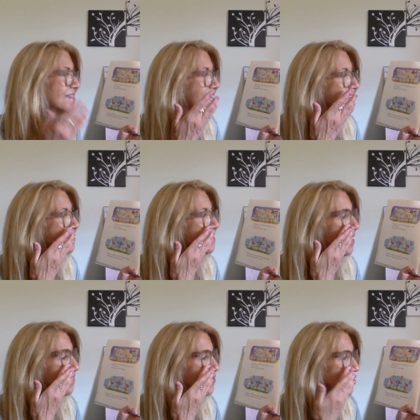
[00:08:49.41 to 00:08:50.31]
They
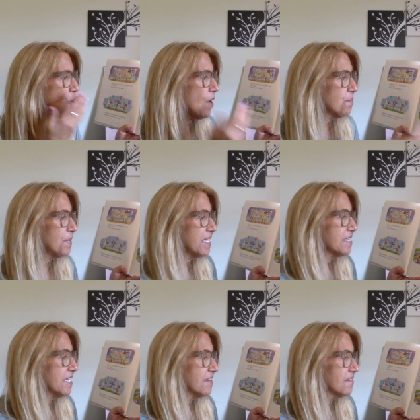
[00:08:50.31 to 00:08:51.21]
loved to go on
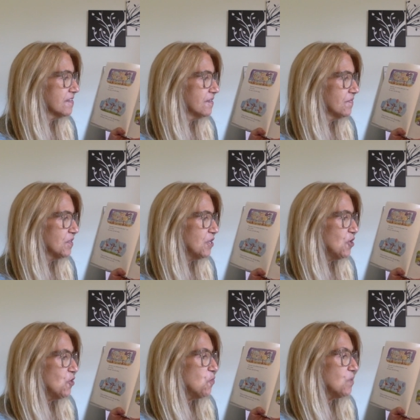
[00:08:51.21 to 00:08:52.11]
picnics.
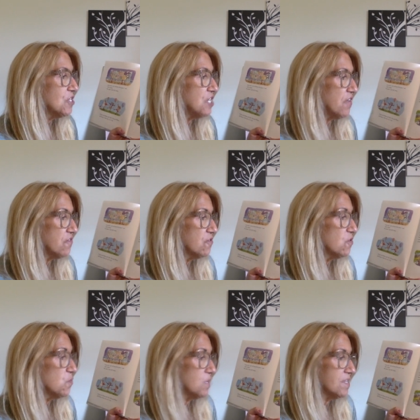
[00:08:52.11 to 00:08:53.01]
When Chester
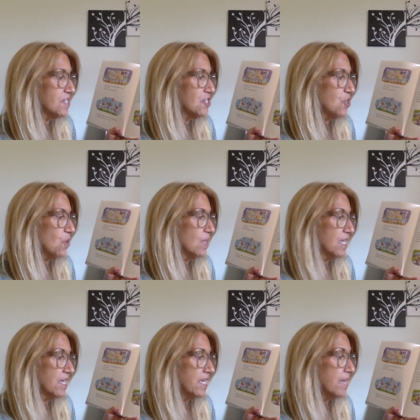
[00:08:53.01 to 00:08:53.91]
and Wilson told
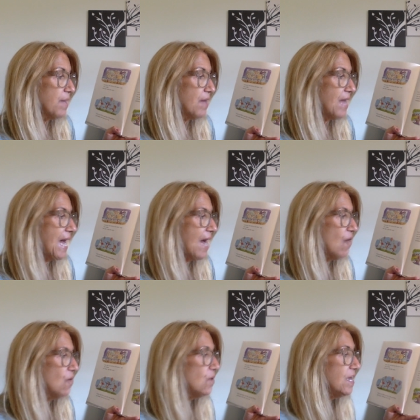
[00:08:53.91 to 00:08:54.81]
Lily about
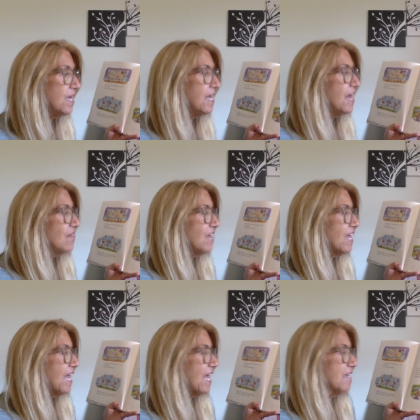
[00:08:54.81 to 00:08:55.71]
how
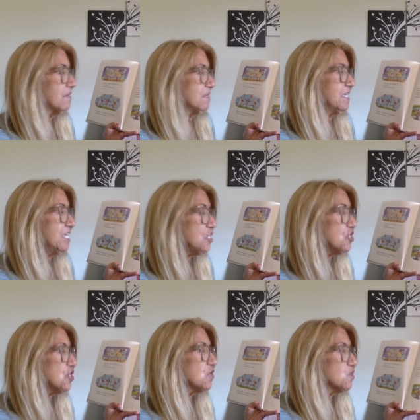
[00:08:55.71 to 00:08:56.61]
they had
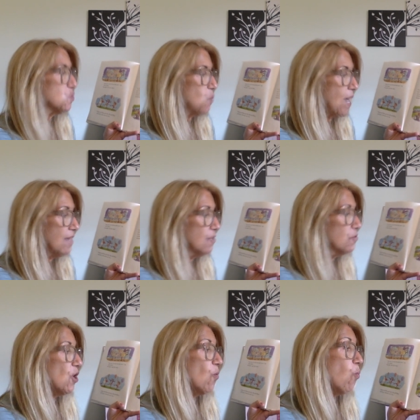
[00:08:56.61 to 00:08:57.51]
each swallowed
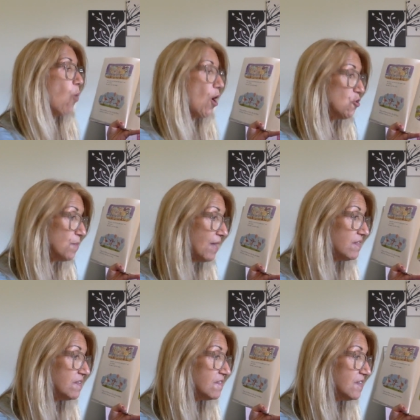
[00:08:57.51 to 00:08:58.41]
a
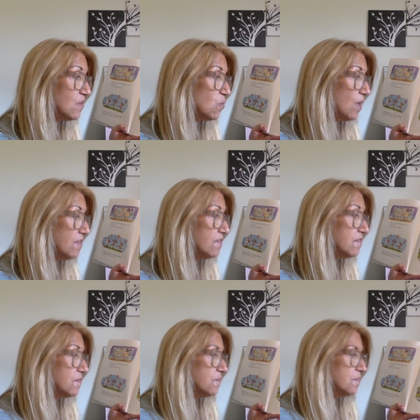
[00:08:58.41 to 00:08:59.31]
watermelon seed
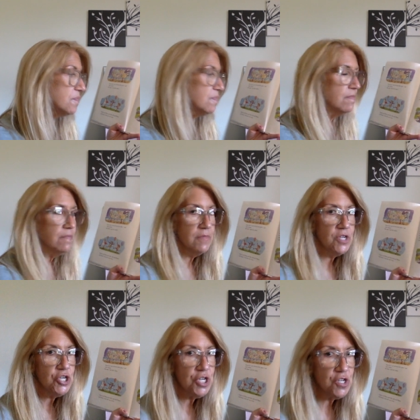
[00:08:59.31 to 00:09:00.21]
once,
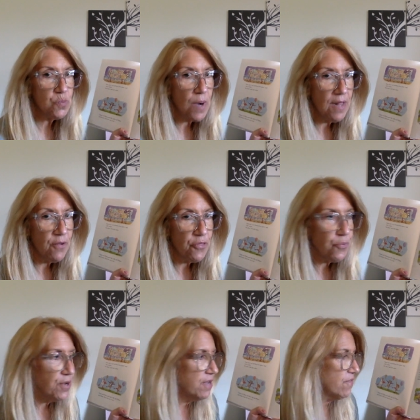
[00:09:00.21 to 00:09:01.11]
she swallowed
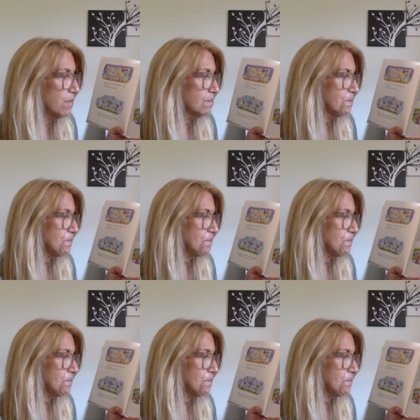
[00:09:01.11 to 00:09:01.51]
3 of them.